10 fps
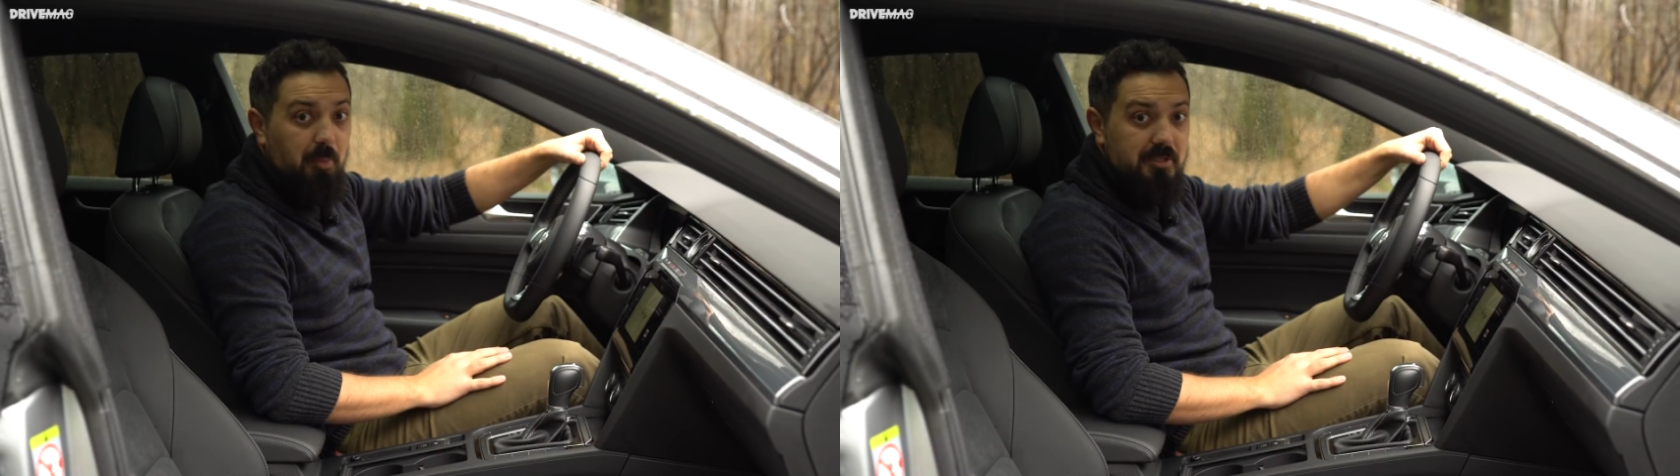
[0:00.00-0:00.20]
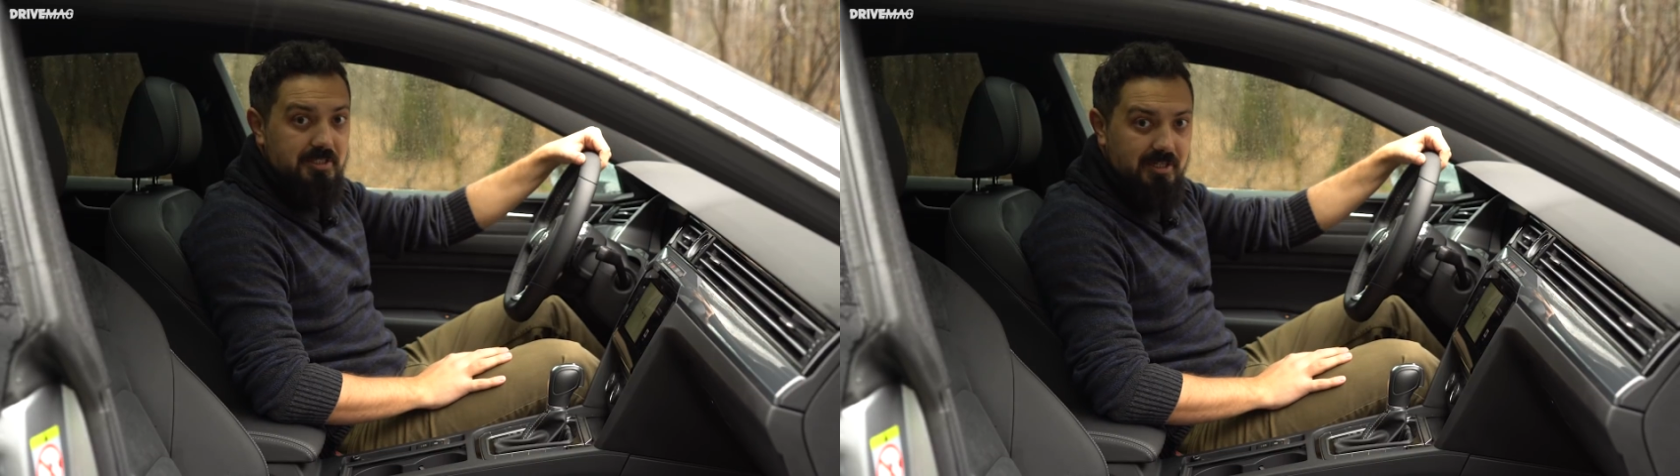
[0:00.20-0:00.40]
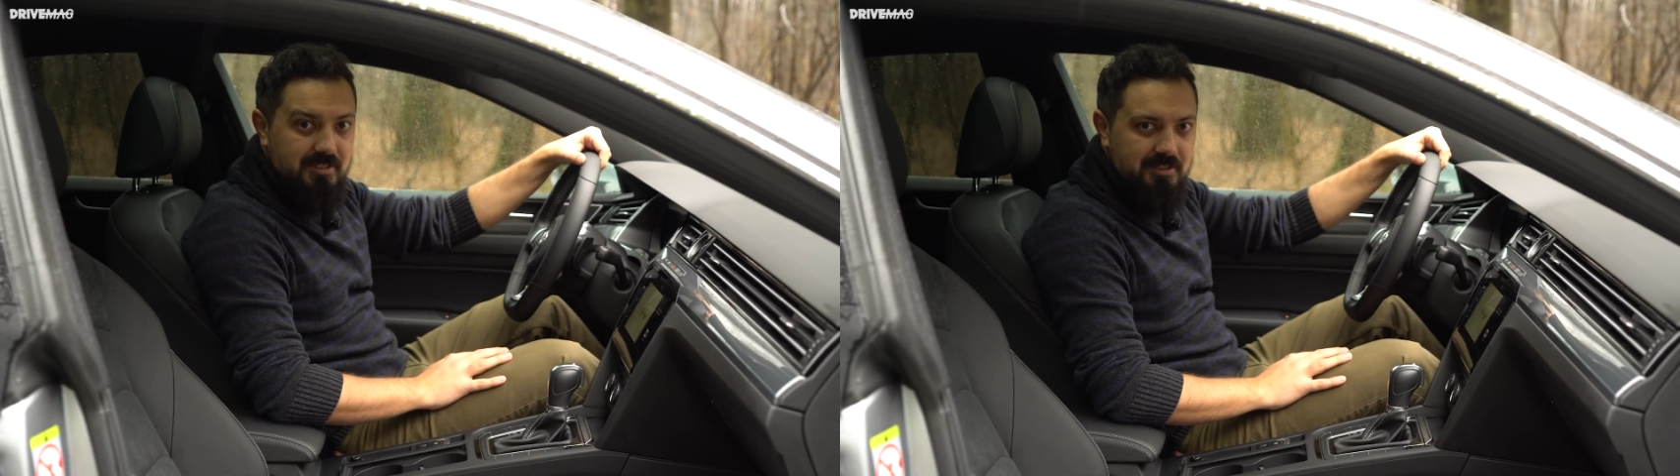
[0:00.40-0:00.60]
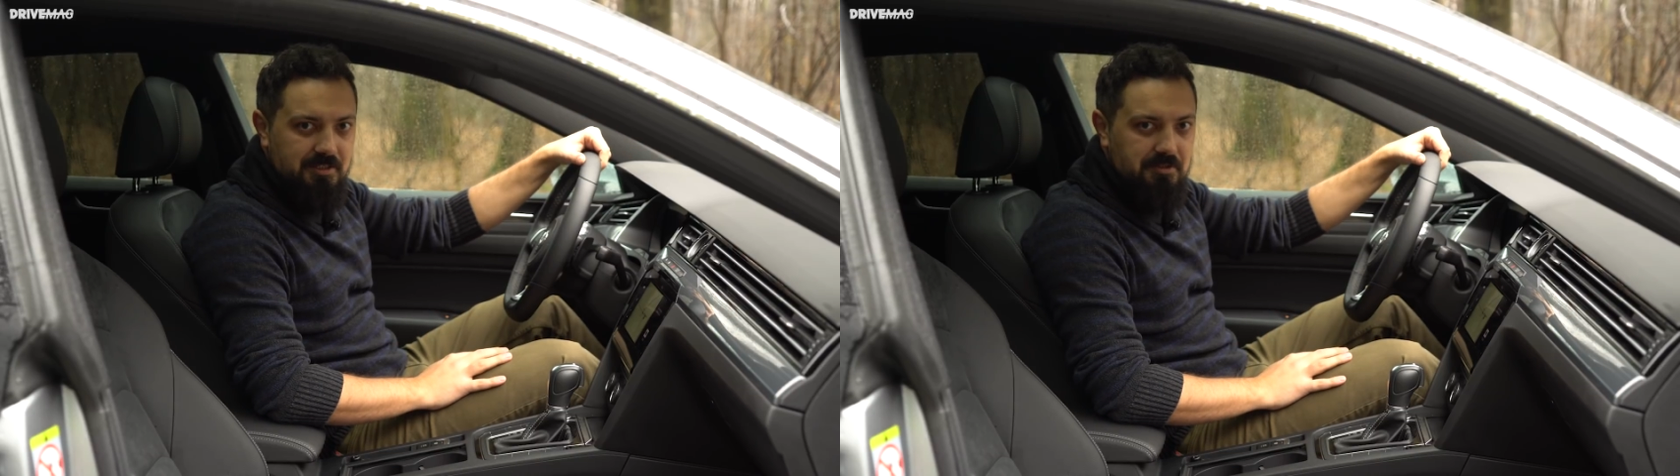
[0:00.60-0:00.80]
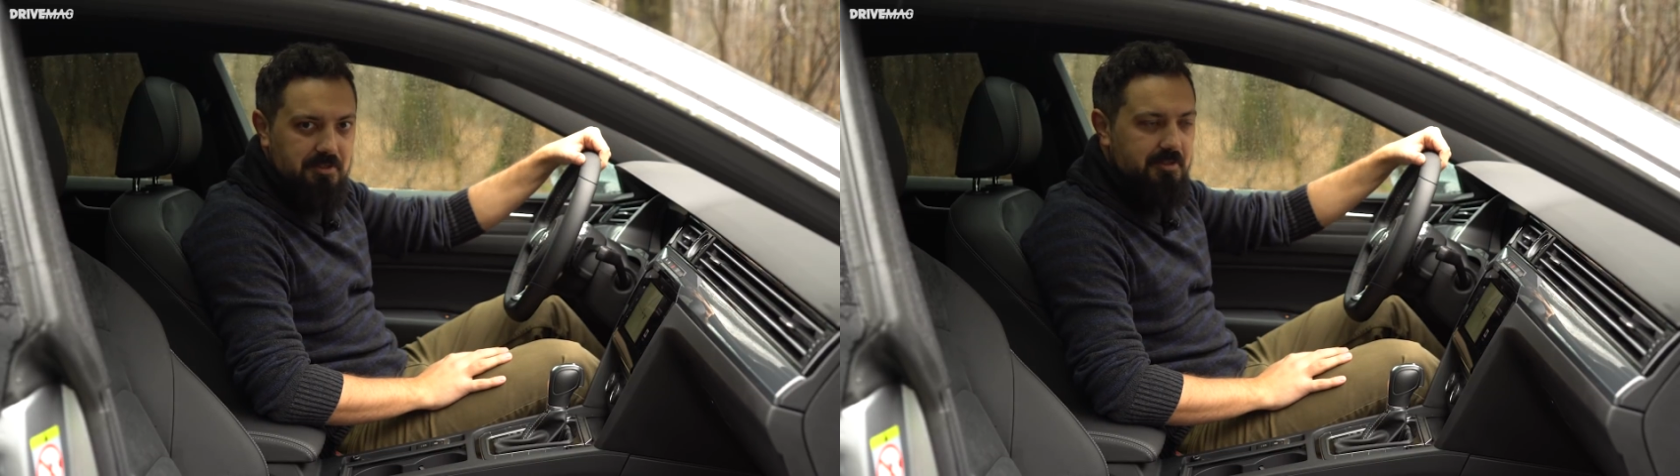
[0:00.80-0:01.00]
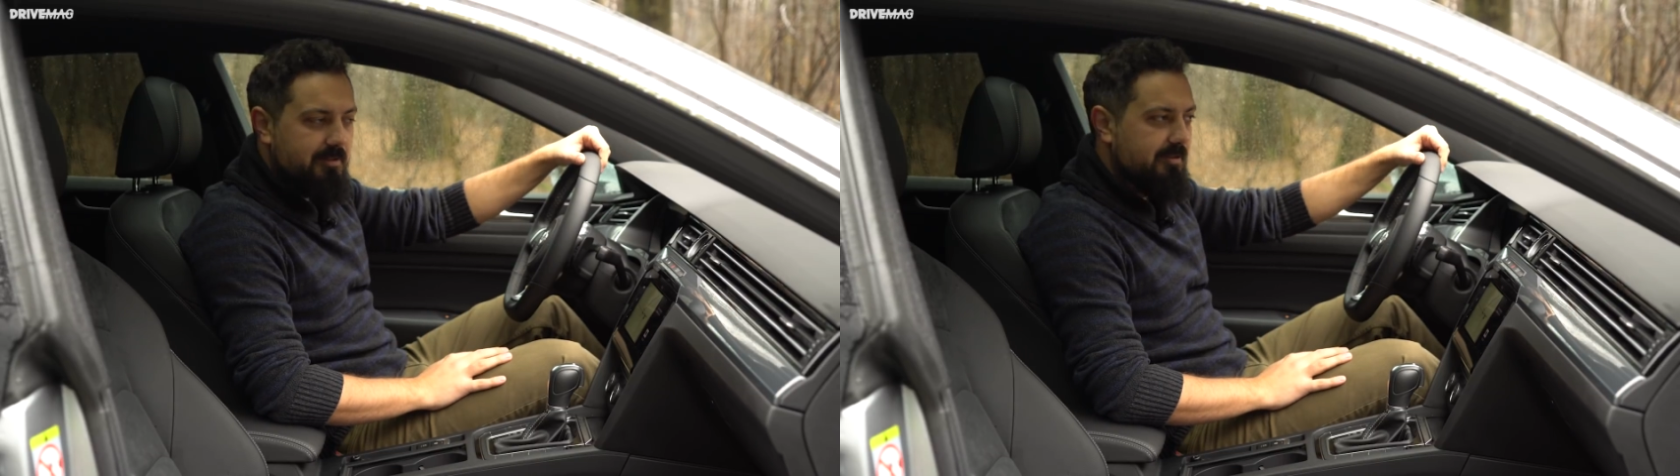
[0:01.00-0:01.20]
Passat's interior.